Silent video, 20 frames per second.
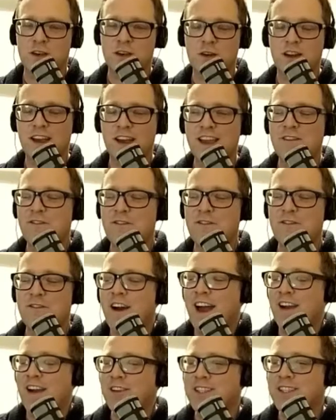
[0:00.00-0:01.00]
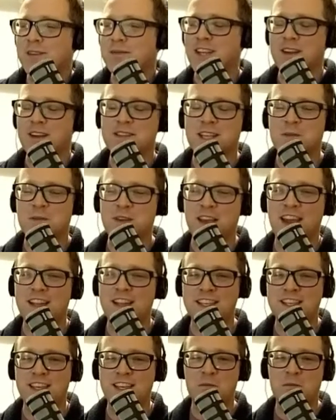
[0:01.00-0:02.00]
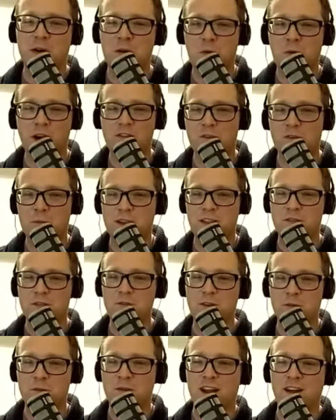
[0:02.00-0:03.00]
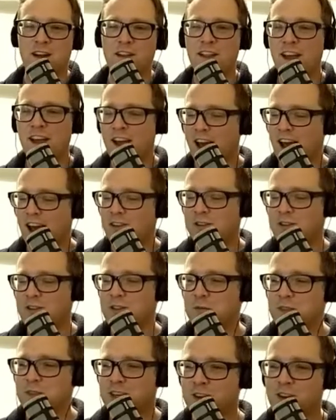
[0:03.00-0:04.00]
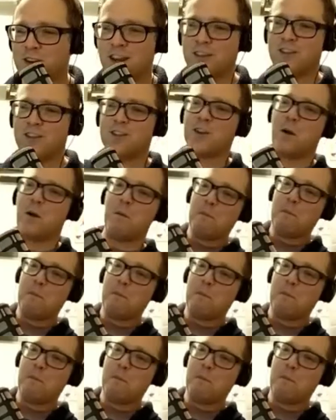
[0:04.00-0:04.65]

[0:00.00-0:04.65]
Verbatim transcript: When I, in fact, sometimes I'll be editing and my wife will be in the room and I'll, I'll do something good and I just go,